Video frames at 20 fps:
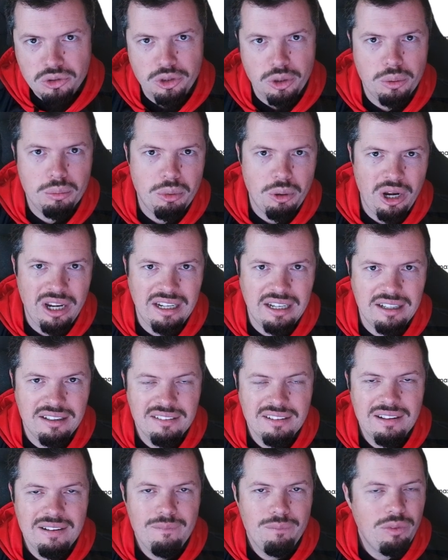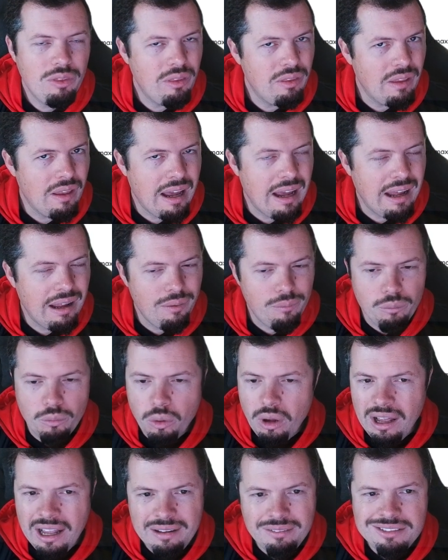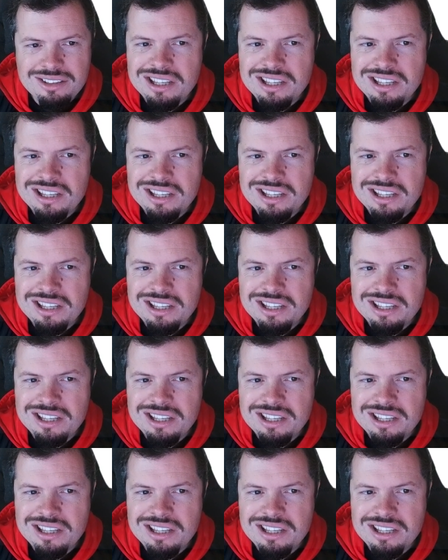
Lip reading: no-brainer. I